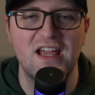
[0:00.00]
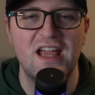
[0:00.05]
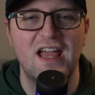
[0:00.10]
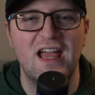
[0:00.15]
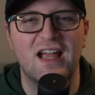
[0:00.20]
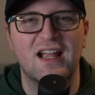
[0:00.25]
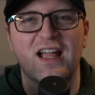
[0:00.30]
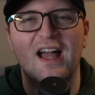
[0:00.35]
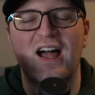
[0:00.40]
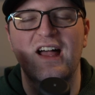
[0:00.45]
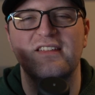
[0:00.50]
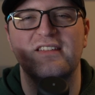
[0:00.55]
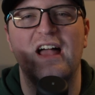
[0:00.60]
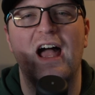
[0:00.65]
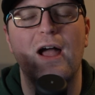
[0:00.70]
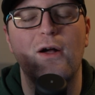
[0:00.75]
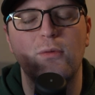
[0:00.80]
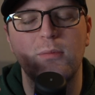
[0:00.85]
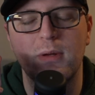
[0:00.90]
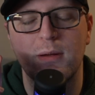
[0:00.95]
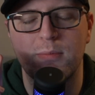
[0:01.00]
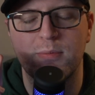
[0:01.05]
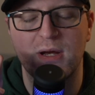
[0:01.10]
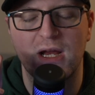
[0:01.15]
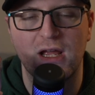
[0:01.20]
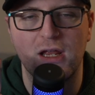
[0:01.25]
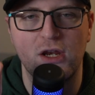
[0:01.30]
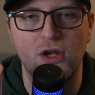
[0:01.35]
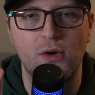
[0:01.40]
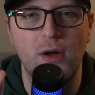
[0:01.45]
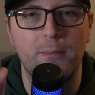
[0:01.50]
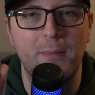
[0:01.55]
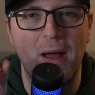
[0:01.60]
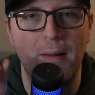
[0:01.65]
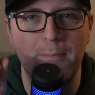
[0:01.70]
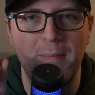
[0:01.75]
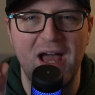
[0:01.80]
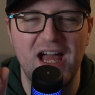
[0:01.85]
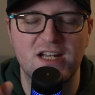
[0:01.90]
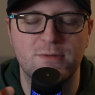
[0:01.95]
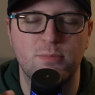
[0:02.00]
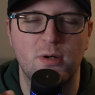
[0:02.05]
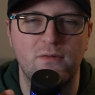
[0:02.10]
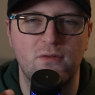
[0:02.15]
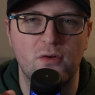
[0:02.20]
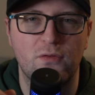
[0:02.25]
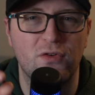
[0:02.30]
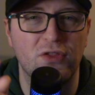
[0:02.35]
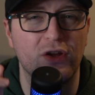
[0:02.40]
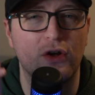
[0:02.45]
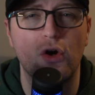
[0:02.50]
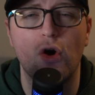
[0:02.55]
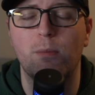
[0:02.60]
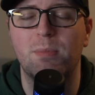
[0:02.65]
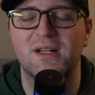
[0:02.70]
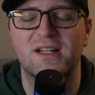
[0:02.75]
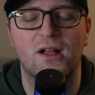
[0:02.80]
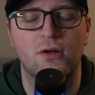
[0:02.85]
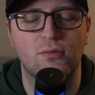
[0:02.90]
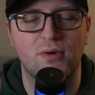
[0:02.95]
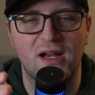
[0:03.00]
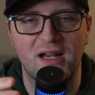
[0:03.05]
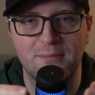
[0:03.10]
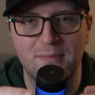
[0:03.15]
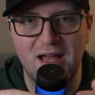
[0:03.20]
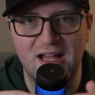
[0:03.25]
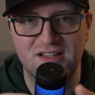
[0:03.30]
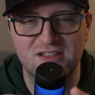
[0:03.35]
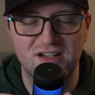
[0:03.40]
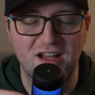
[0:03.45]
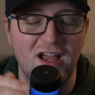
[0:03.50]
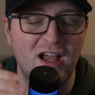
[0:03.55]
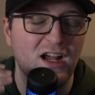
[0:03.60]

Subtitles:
And guys, I will be bringing you my match preview for the Copa del Rey match